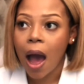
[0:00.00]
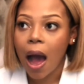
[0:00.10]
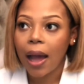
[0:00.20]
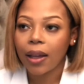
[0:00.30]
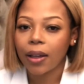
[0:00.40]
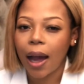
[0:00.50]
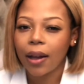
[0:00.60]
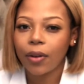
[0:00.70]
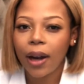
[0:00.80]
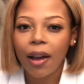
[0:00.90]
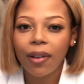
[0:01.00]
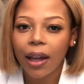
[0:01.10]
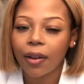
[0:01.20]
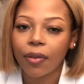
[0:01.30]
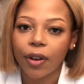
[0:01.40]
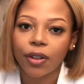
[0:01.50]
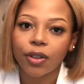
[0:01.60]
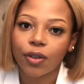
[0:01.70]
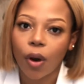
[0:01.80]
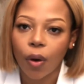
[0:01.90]
I, I don't have like a very
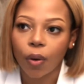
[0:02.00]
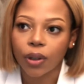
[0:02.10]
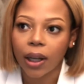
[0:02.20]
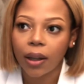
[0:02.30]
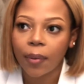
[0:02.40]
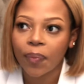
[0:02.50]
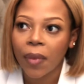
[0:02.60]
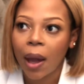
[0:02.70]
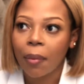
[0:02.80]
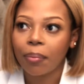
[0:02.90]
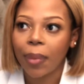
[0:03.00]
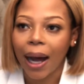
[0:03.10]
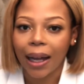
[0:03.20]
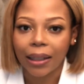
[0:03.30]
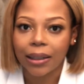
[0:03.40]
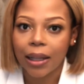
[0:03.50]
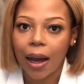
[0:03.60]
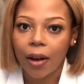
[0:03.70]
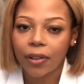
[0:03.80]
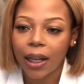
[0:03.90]
strong odor. But
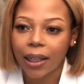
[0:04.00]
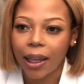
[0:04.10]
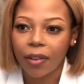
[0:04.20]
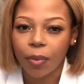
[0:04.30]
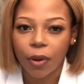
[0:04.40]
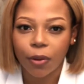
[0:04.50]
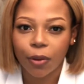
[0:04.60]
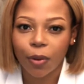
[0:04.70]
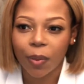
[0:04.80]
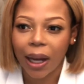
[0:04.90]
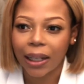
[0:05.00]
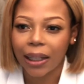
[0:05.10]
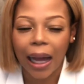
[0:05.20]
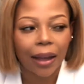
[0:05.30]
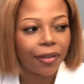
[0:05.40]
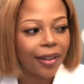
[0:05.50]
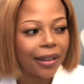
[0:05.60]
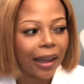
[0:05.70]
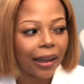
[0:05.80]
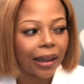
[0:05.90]
after I gave birth with Kumkani, I feel
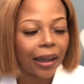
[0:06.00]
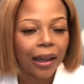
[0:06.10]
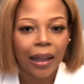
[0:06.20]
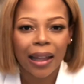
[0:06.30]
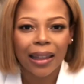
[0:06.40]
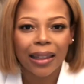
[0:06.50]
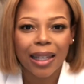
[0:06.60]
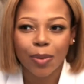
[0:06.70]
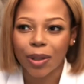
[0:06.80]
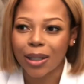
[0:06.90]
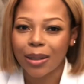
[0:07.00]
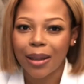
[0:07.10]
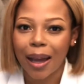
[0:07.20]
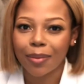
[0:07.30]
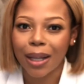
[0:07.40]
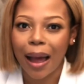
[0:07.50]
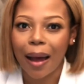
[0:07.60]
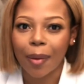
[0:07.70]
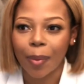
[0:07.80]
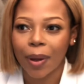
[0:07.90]
like things were just amped up.